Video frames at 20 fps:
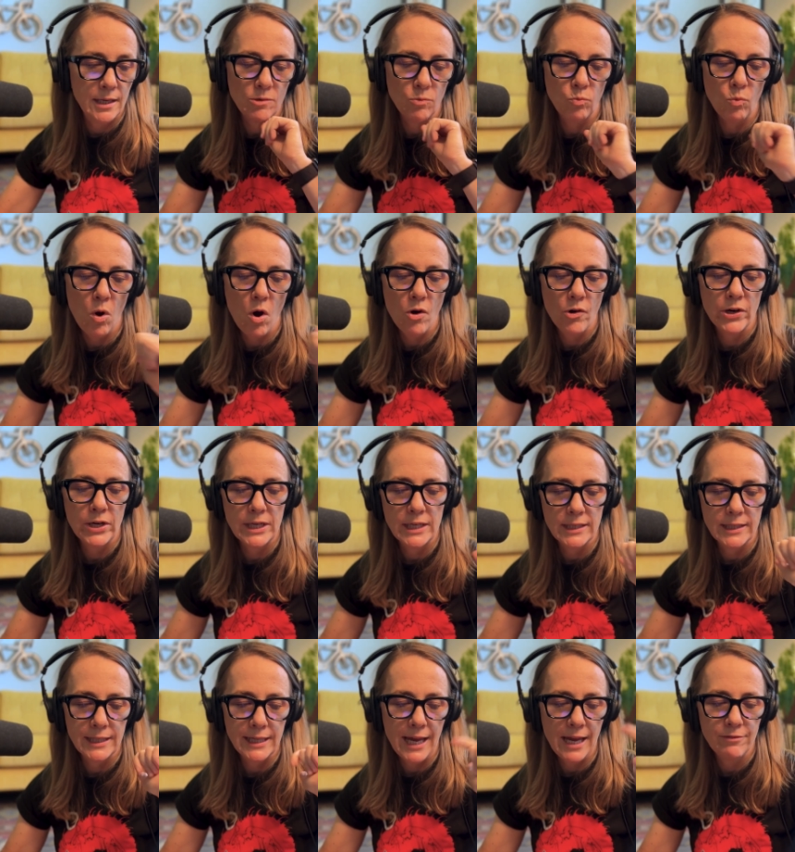the warrior,
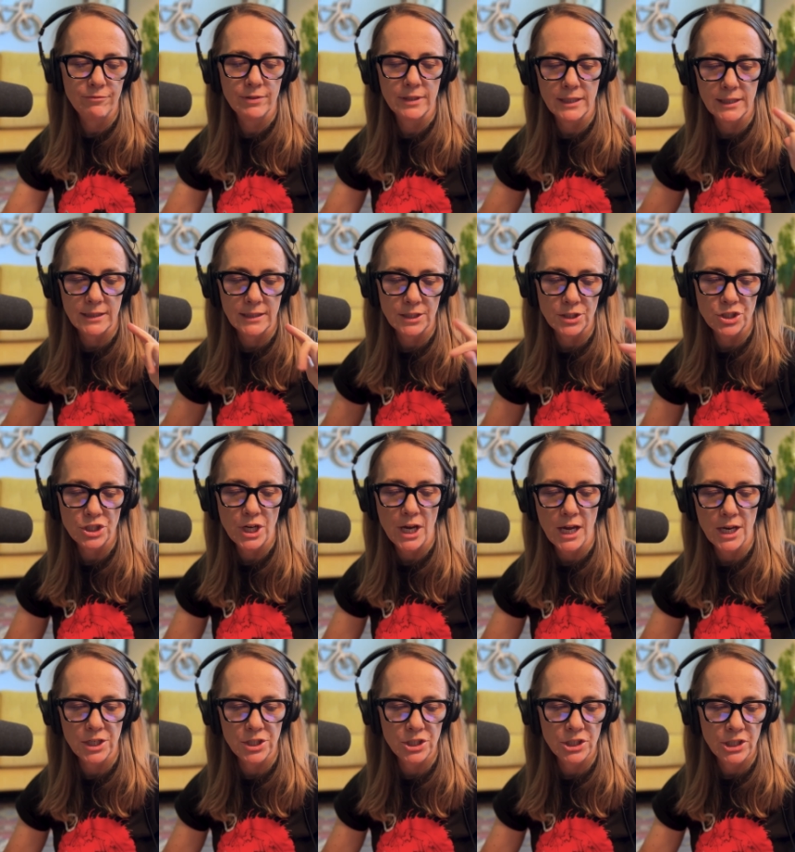the advocate, the
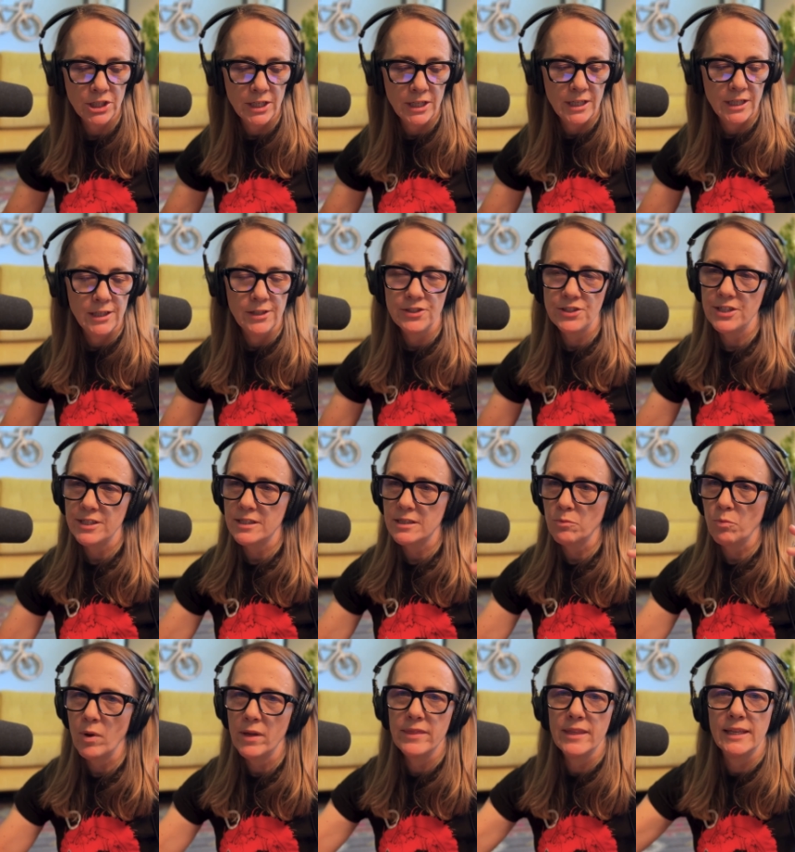judge, she's the
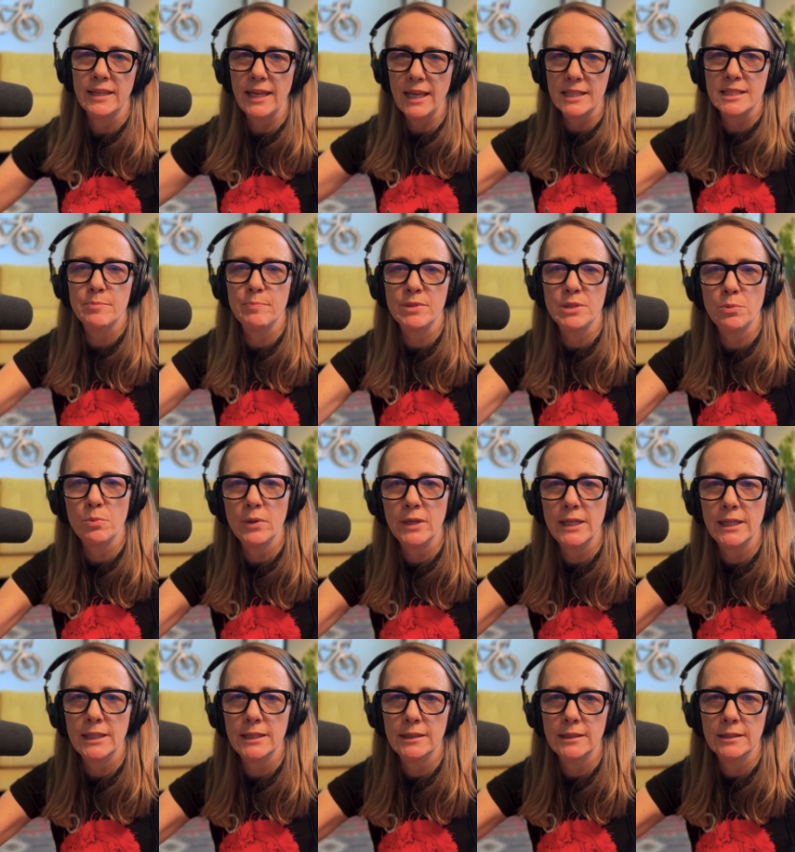one that gets
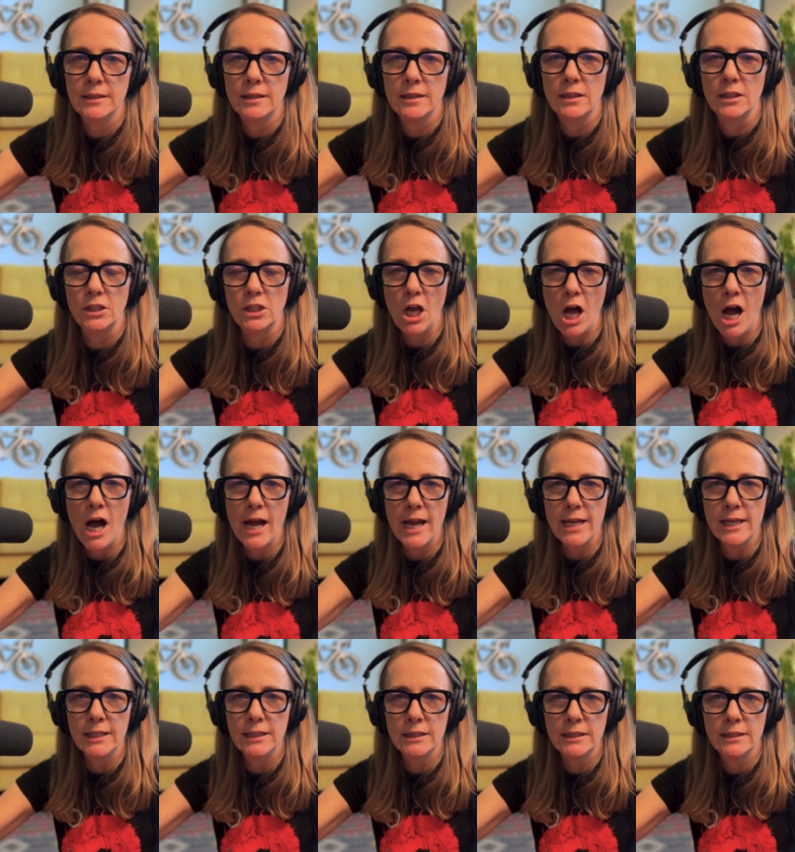between the
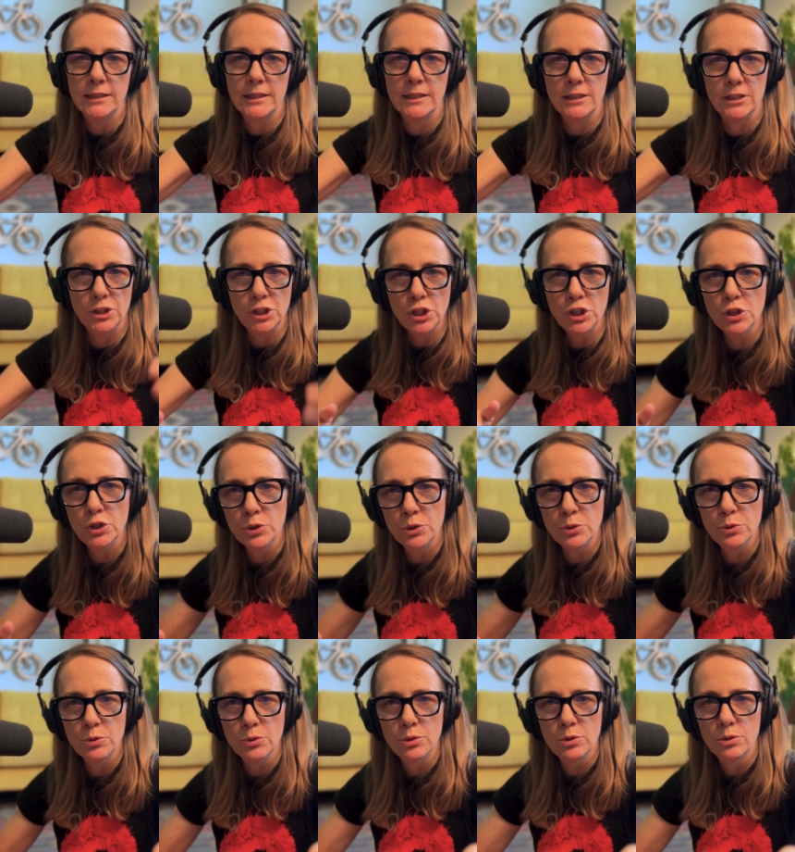lion and
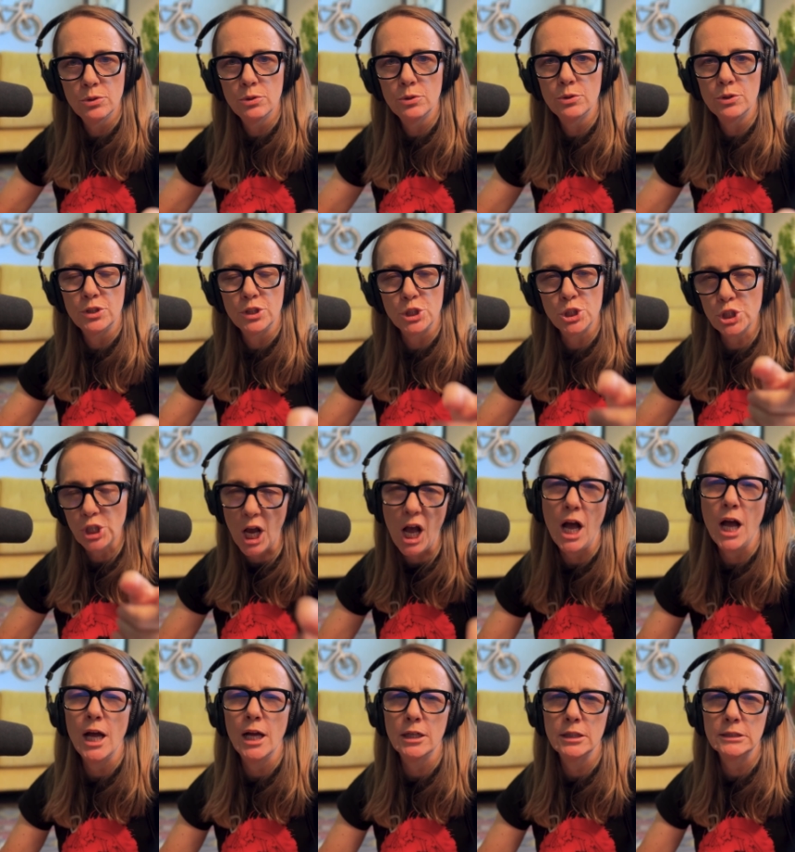you, the
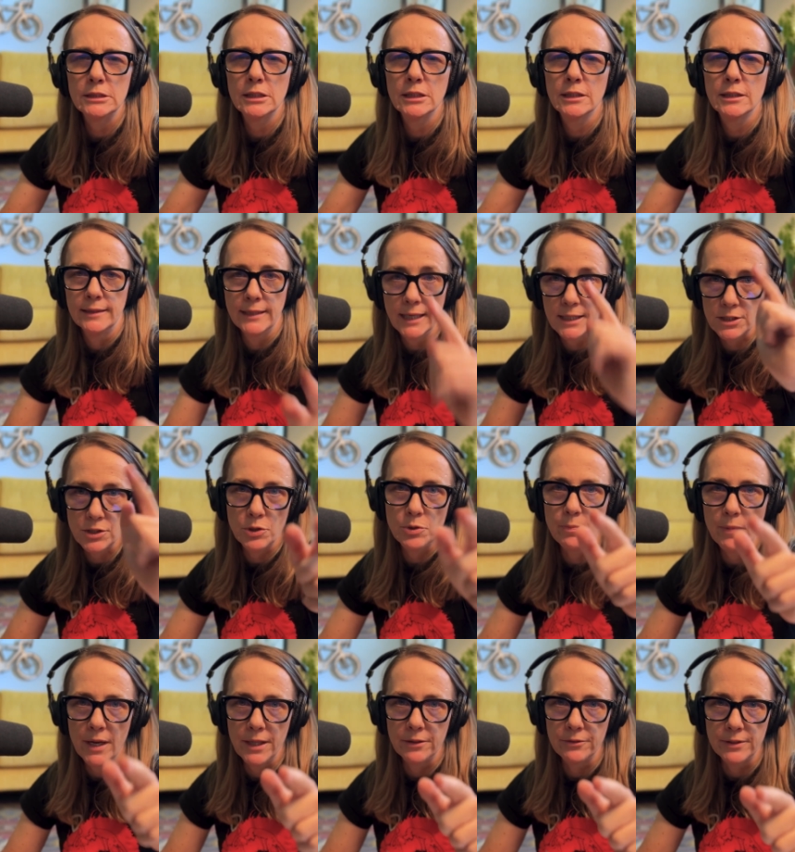child. That's who
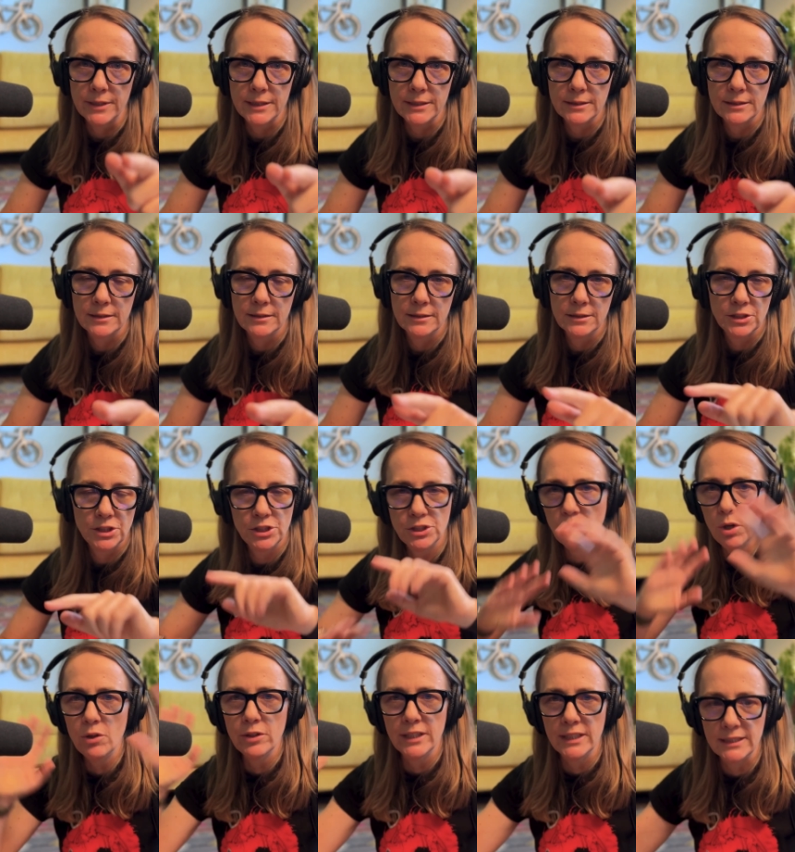mother is. She's
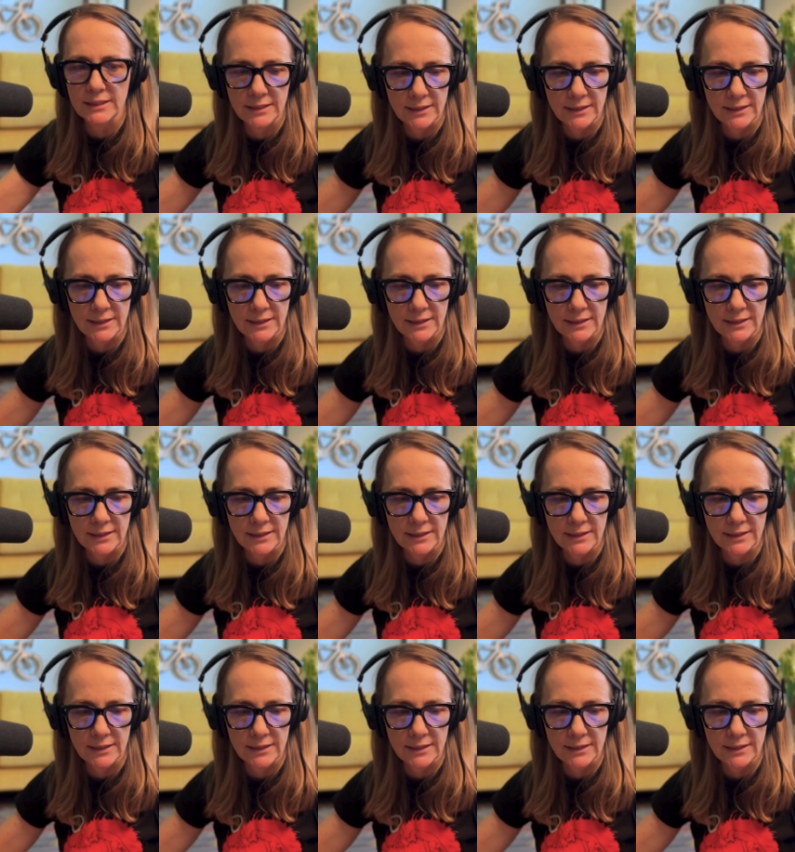all these